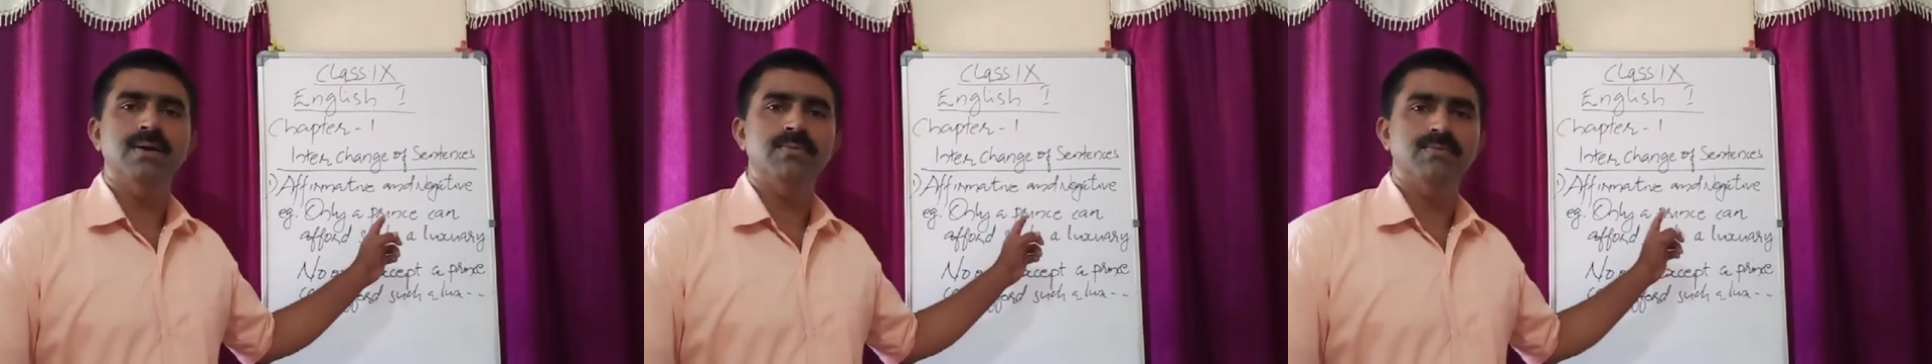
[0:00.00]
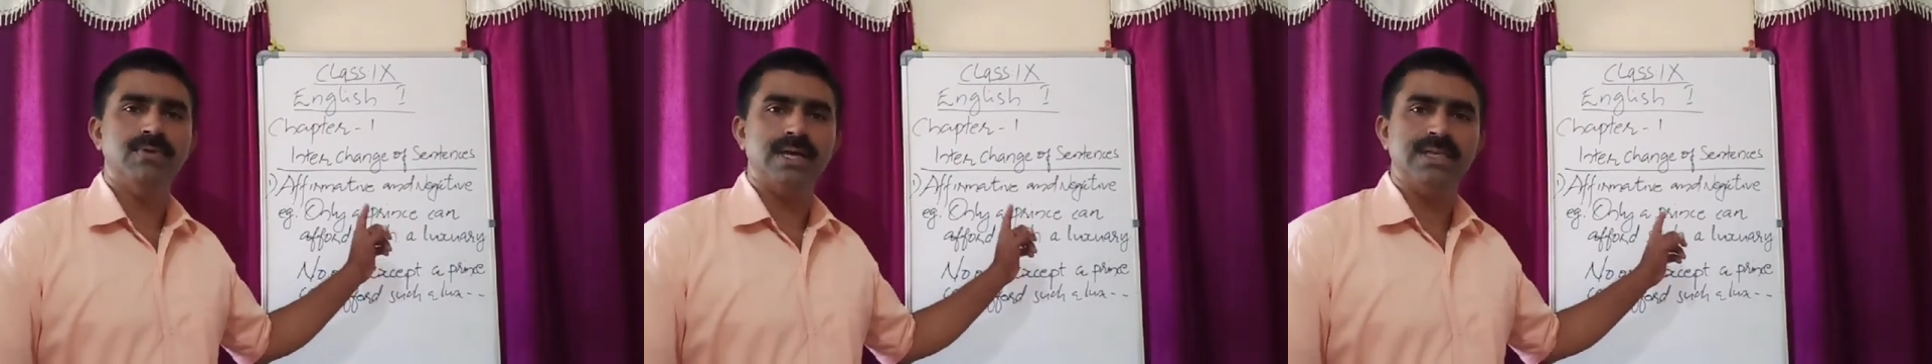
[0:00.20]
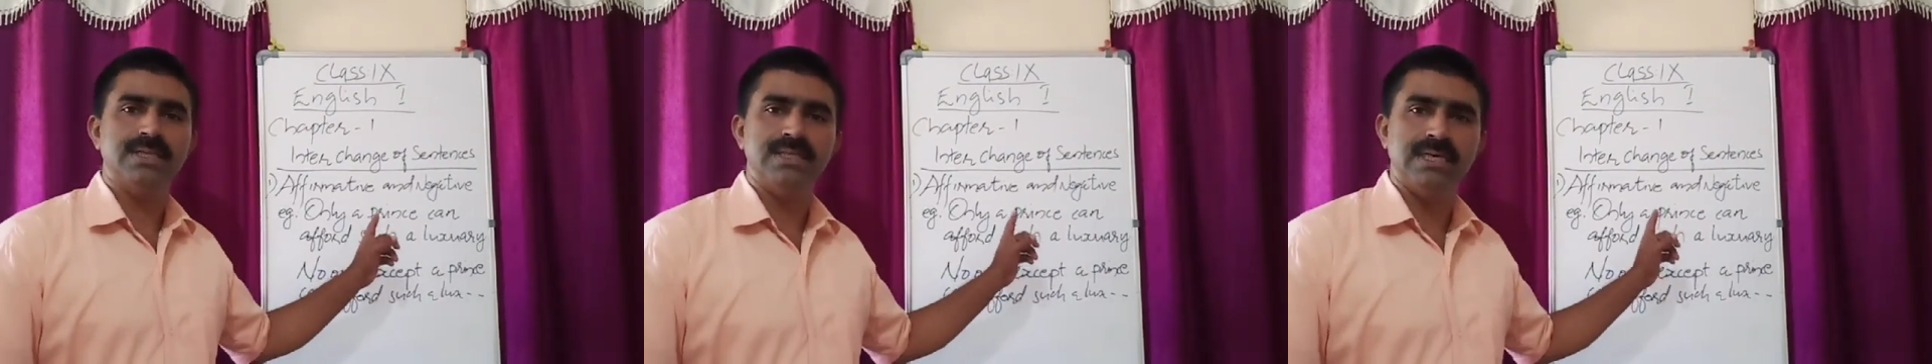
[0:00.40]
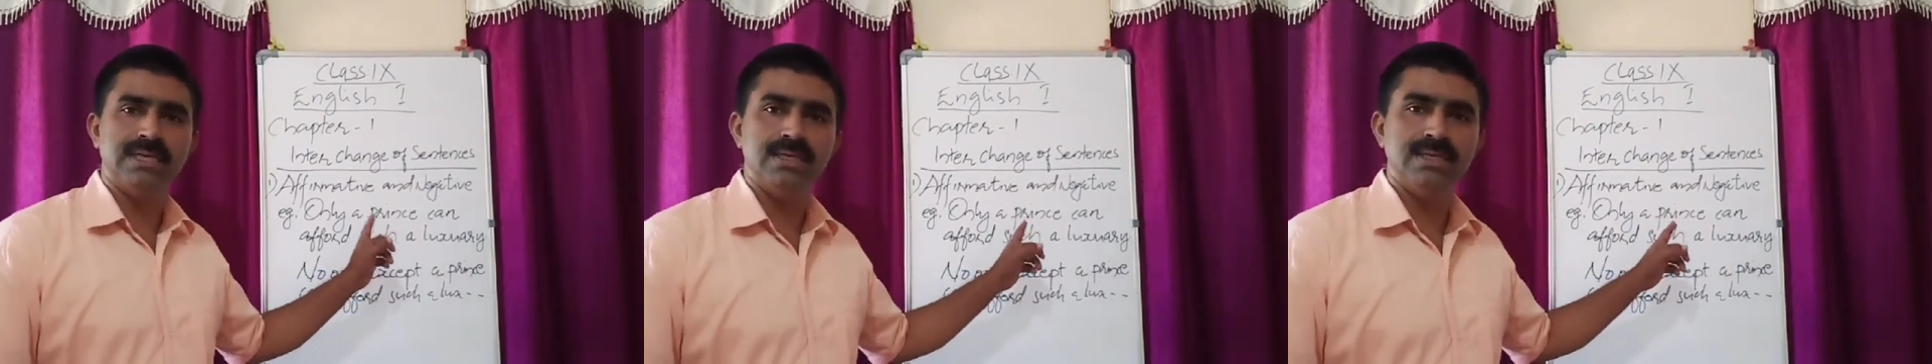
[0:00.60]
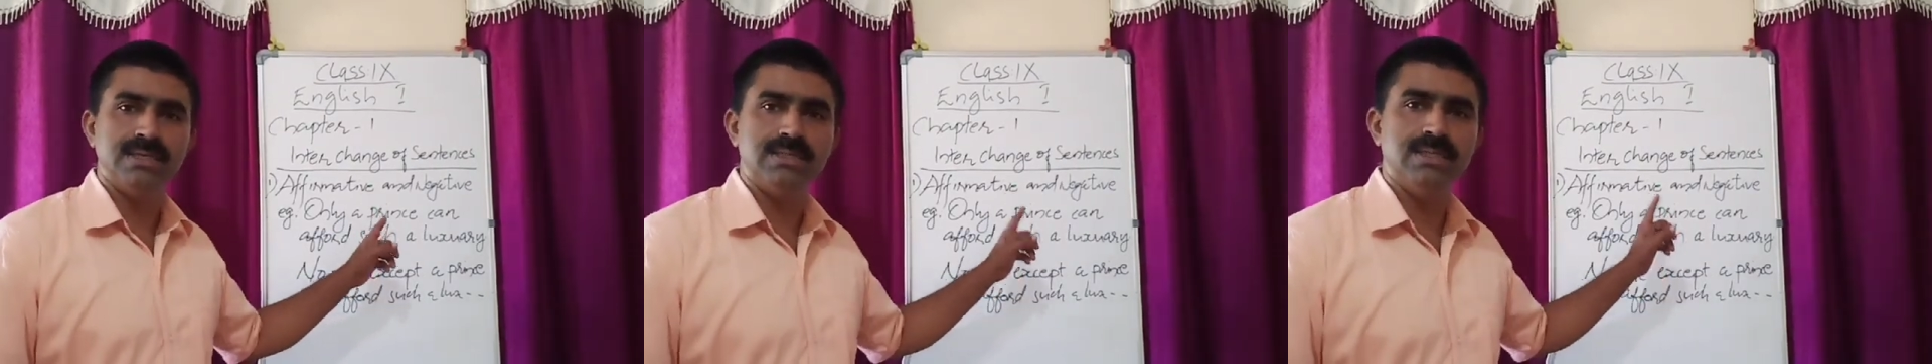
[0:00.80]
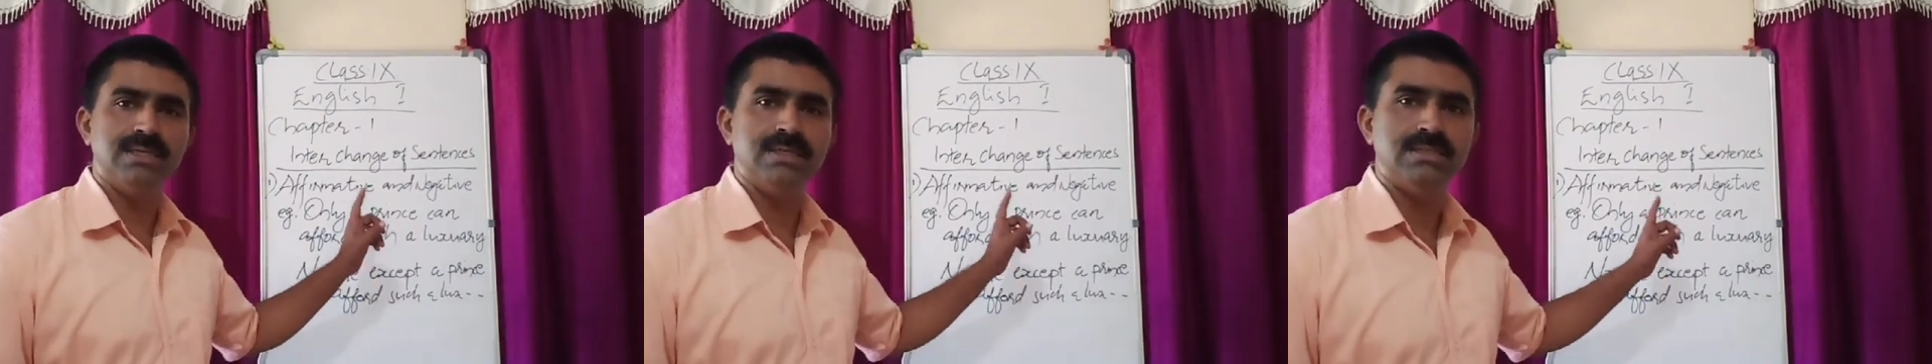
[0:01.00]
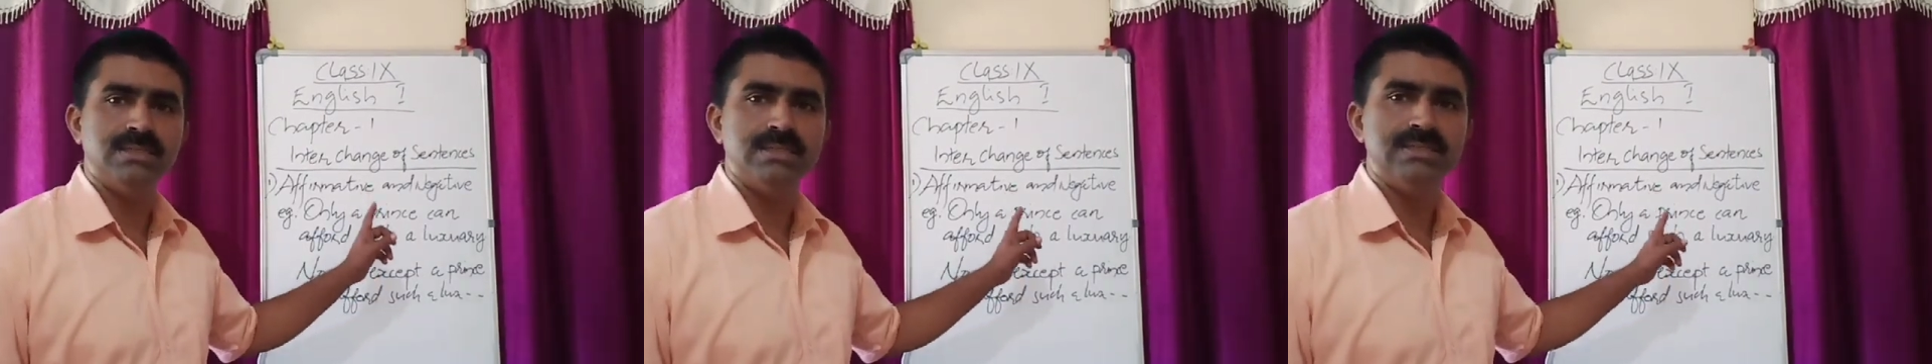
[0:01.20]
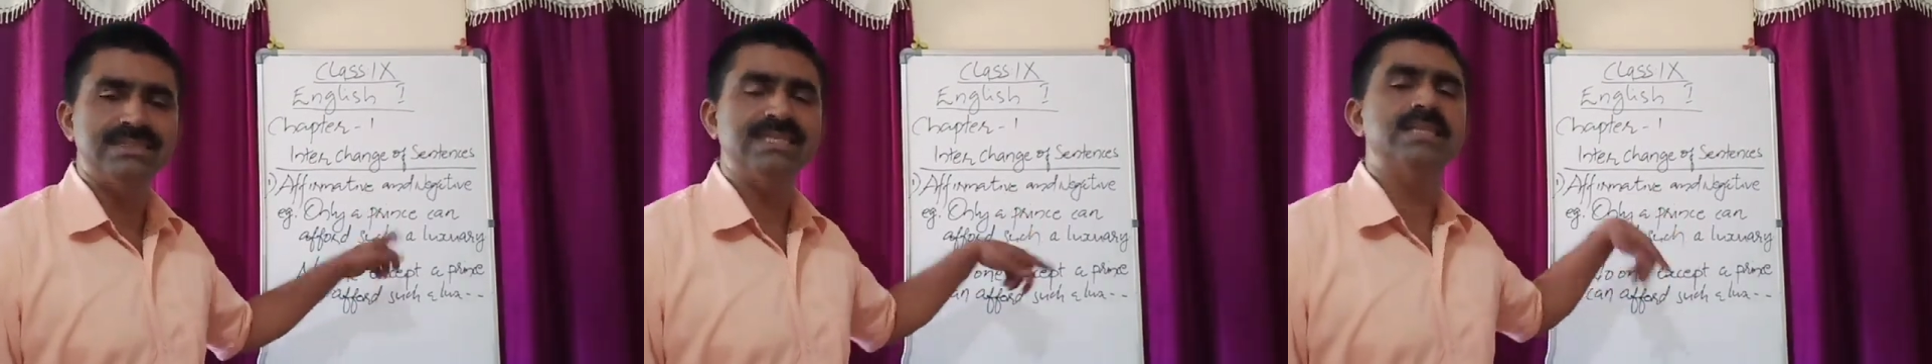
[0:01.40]
fact that
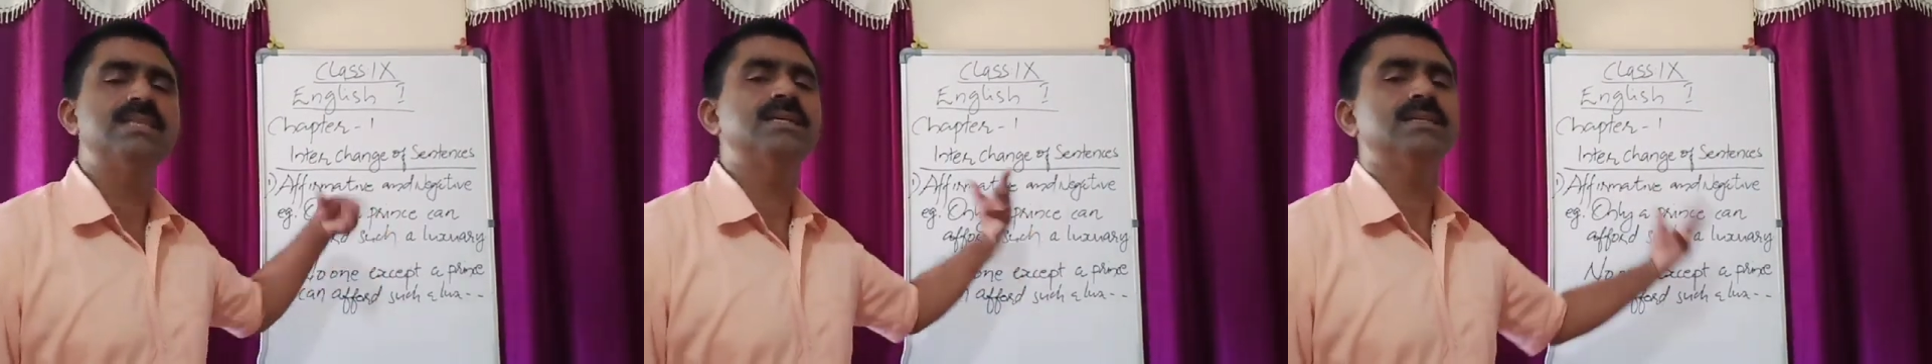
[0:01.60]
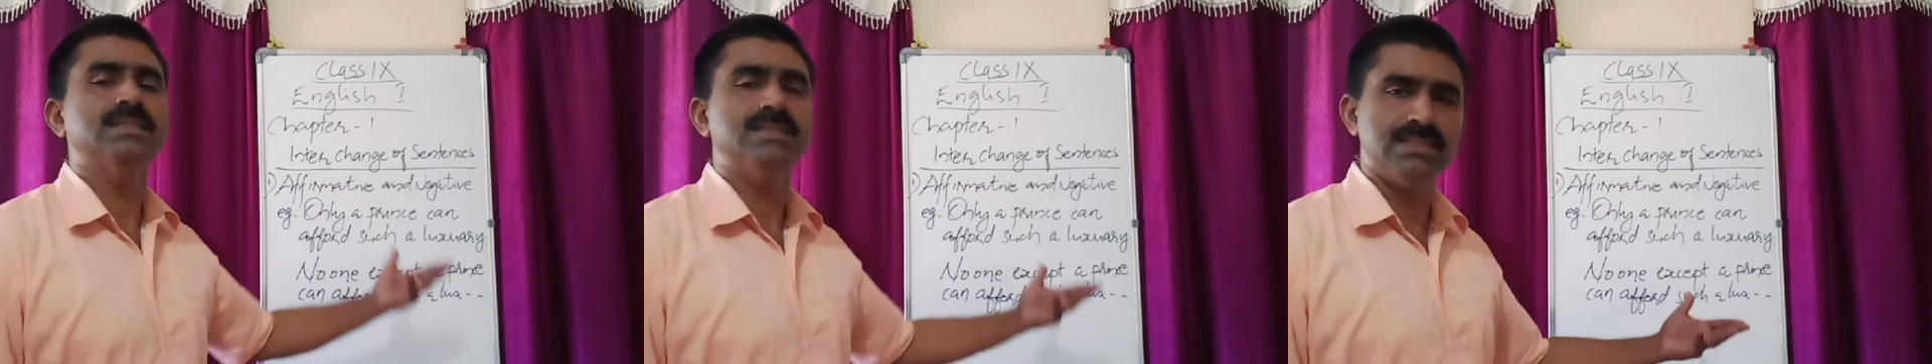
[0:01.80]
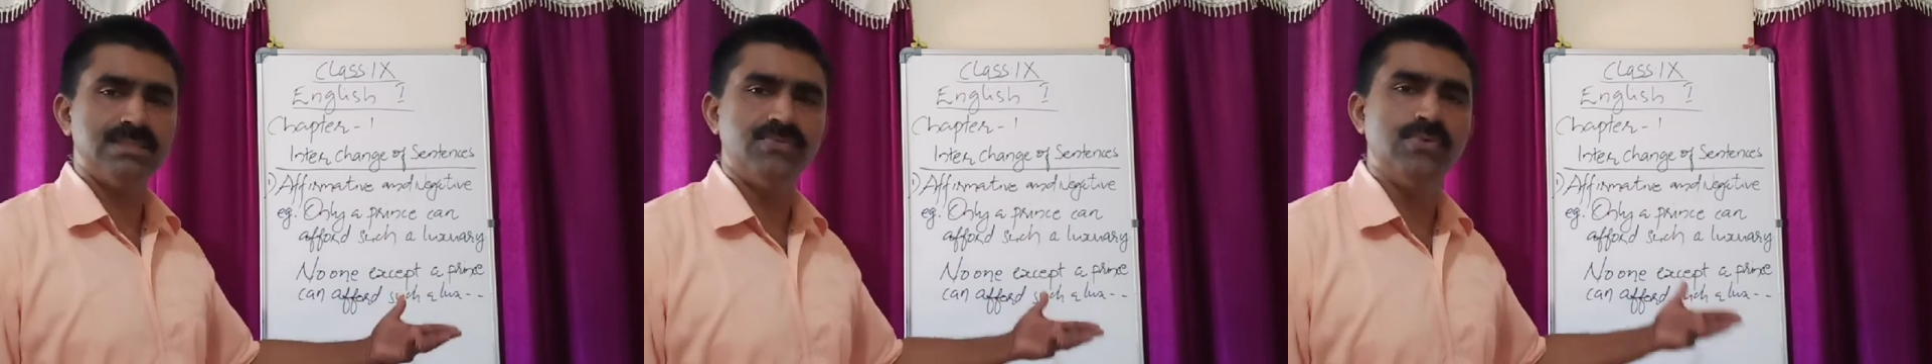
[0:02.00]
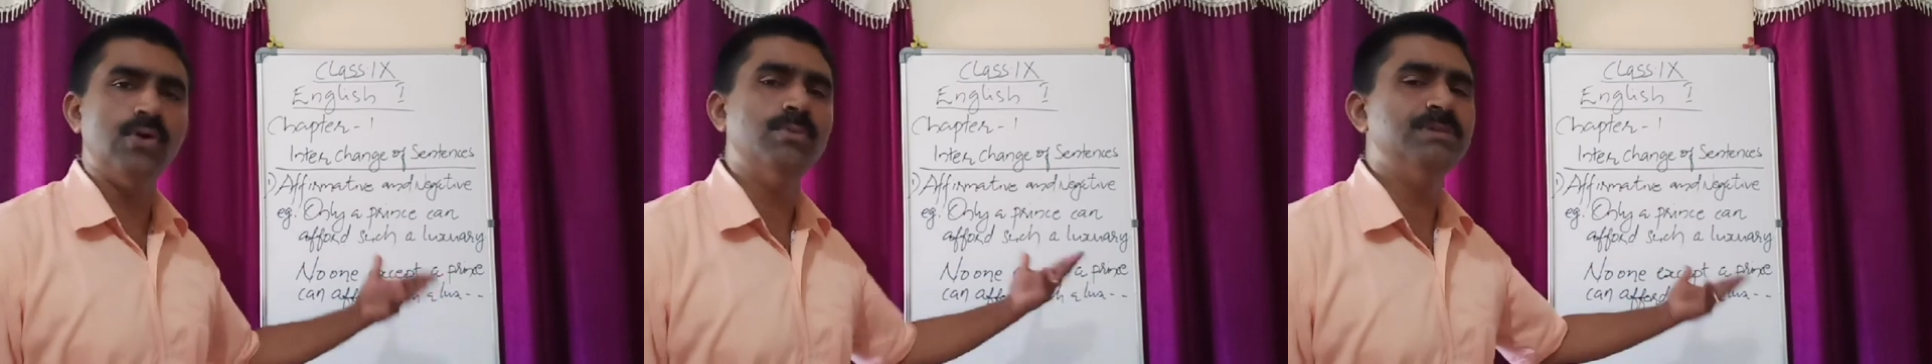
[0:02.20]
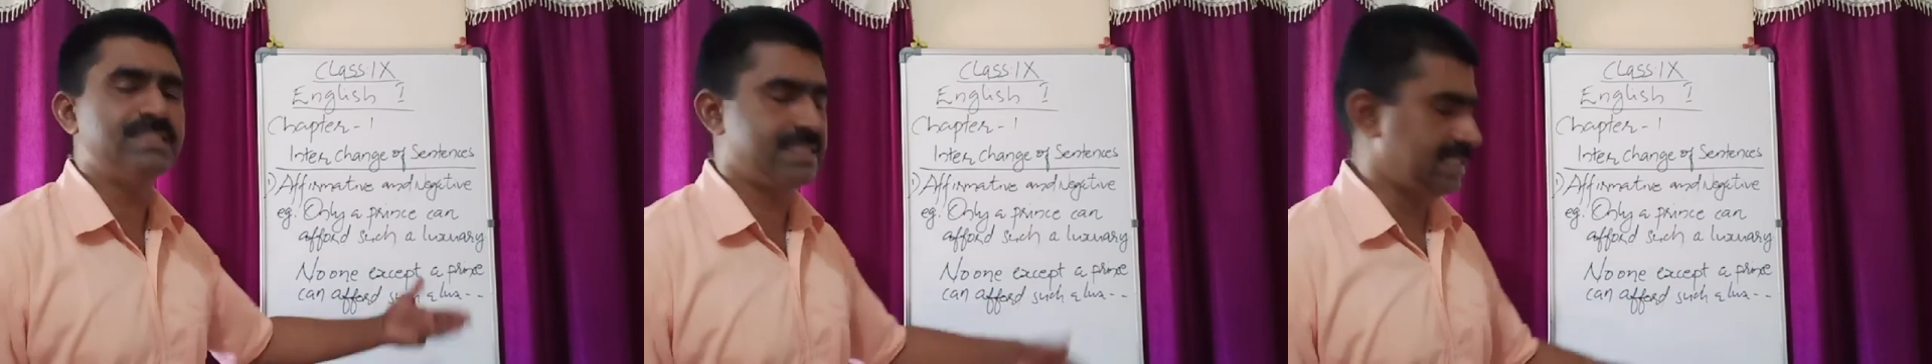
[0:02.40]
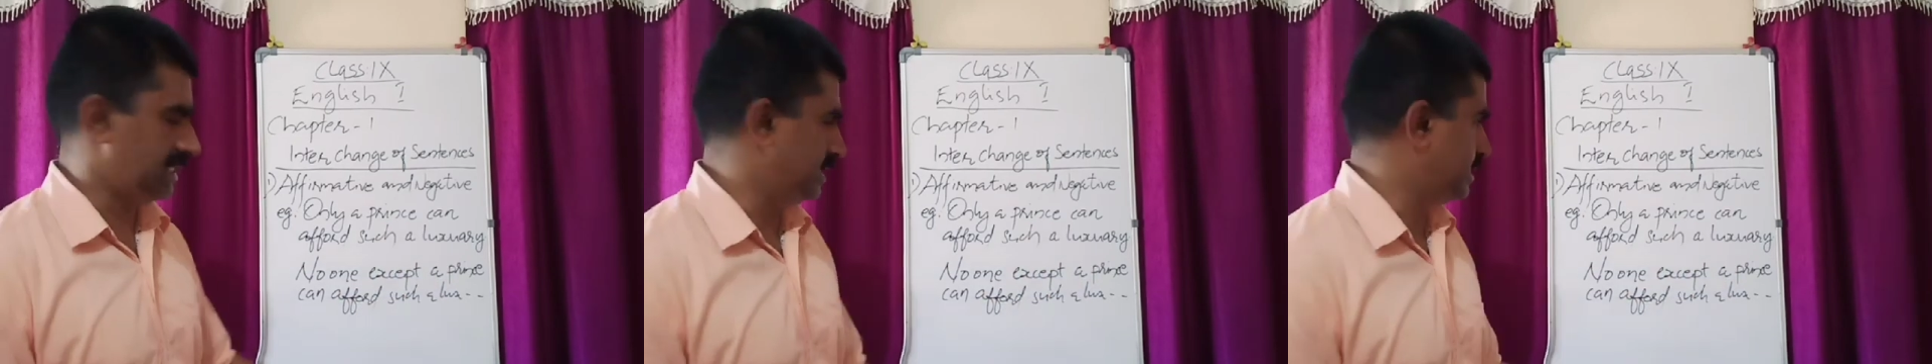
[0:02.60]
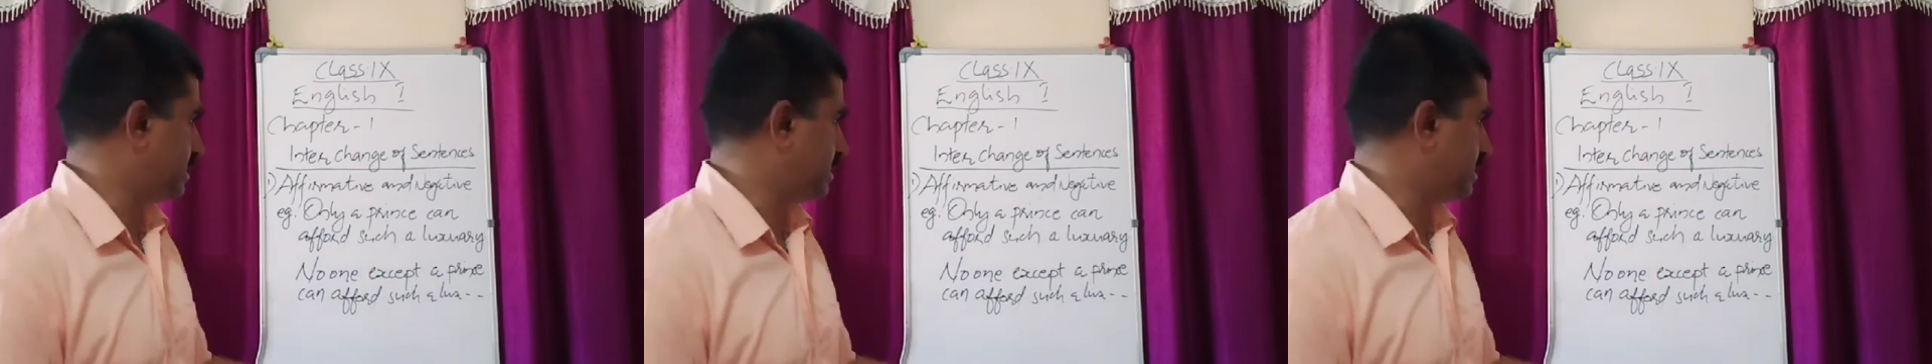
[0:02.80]
the sentence form is changed.